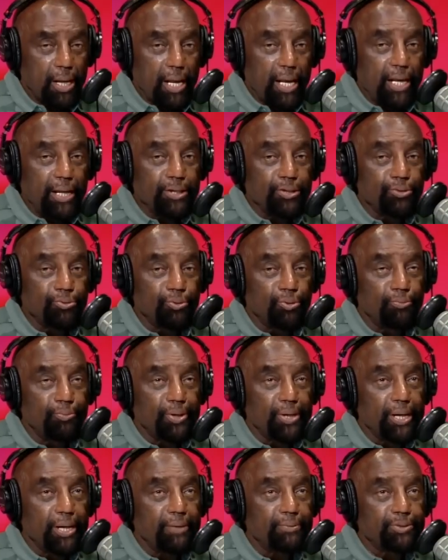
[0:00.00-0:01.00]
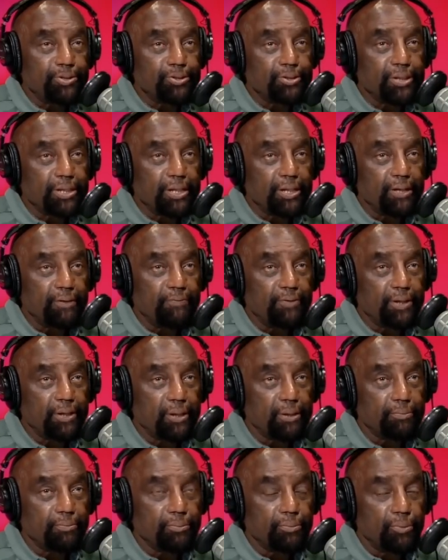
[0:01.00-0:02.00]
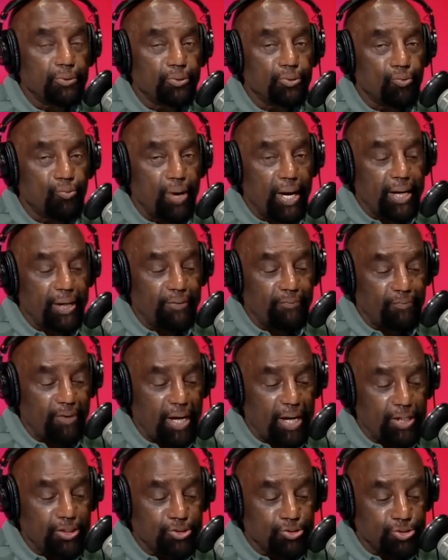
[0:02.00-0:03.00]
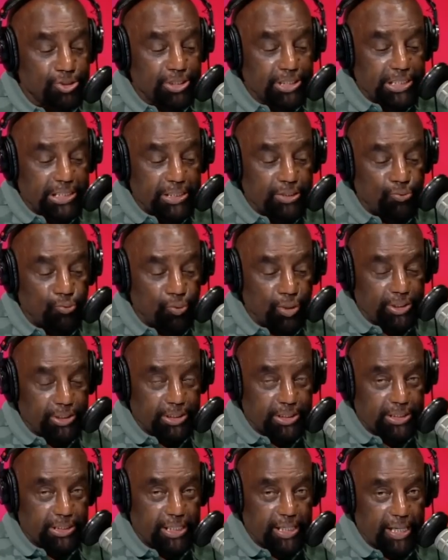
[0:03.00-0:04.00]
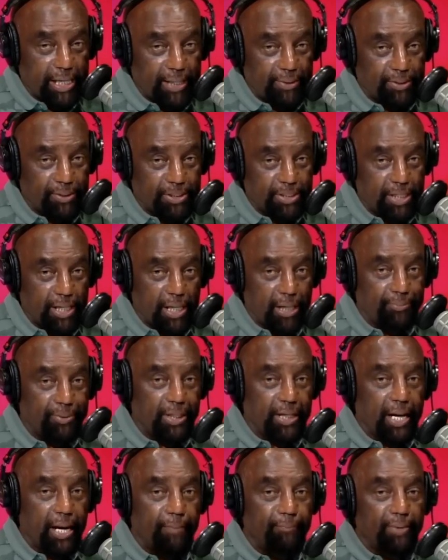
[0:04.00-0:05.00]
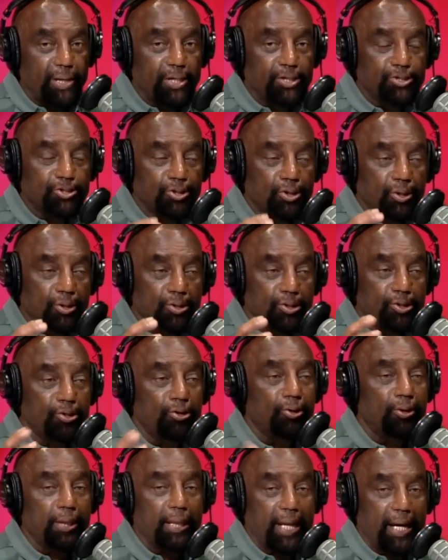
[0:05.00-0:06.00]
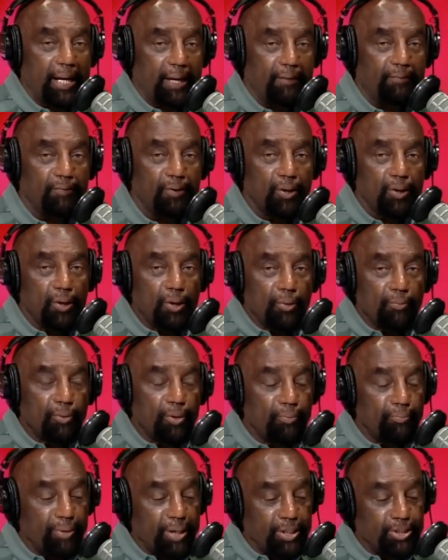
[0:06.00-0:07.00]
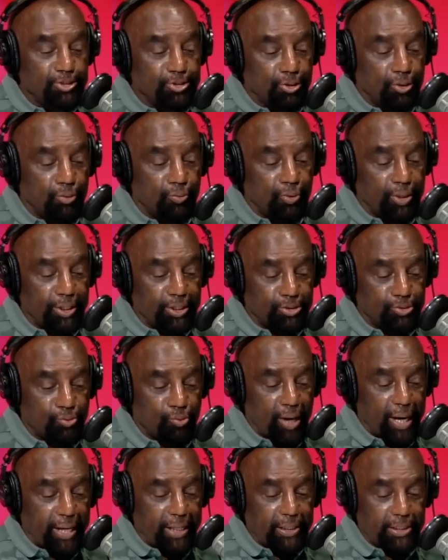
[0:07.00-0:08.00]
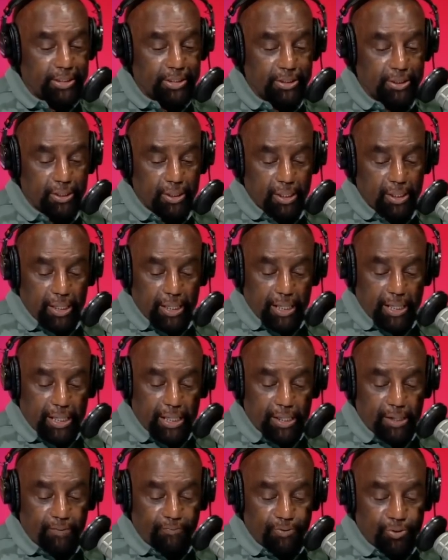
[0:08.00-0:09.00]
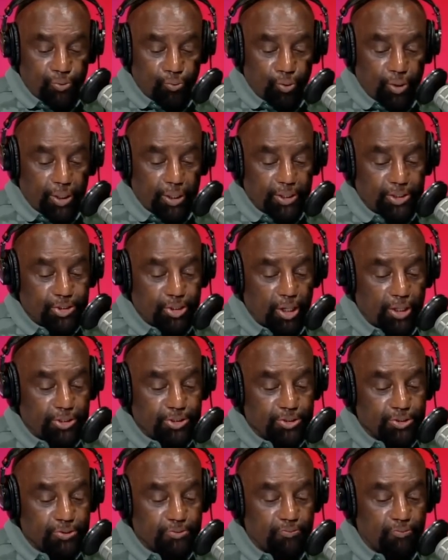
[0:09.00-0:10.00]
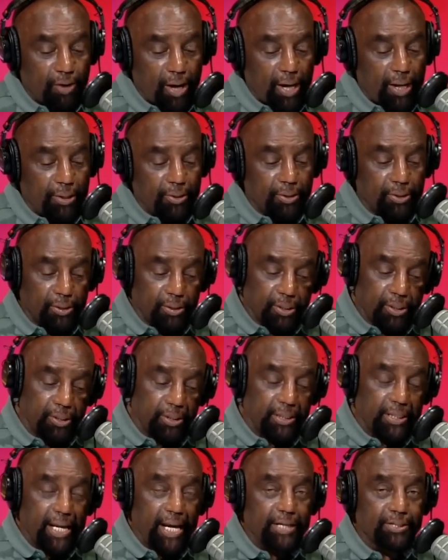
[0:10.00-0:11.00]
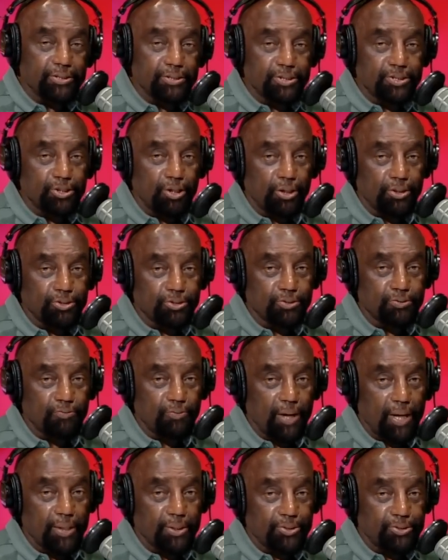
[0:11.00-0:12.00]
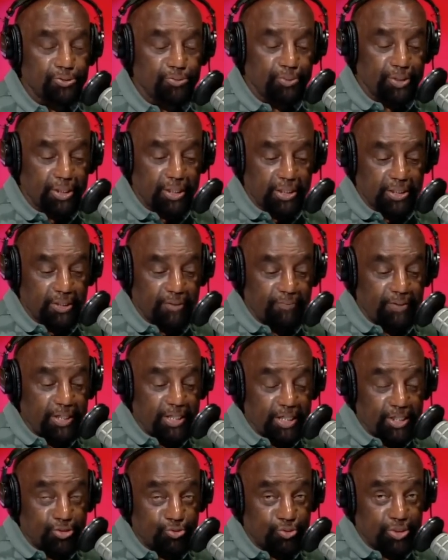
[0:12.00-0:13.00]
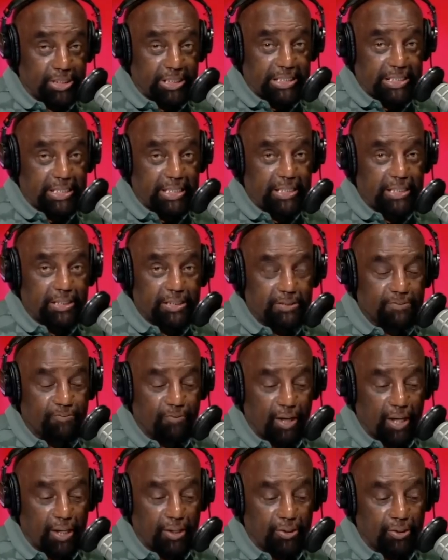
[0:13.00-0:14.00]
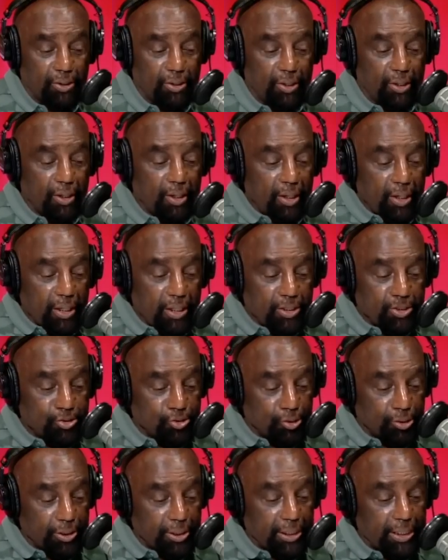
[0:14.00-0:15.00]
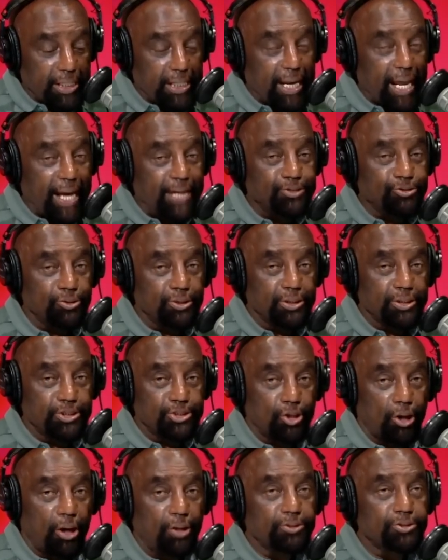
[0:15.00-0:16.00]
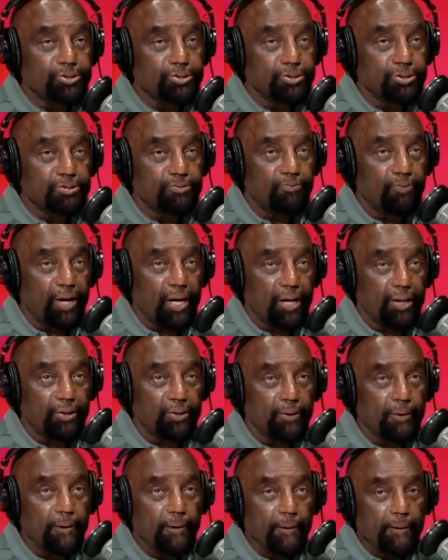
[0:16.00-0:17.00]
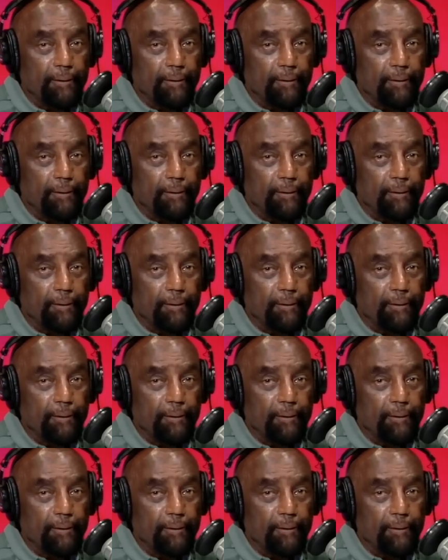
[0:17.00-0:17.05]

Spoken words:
And you will be able to give him the right advice. You'll see what to say at the time, and not based on your life, but based on what is right. And if he want to talk to his father, he'll naturally talk to his father too, because if he doesn't resent his father, he's going to naturally talk to his father.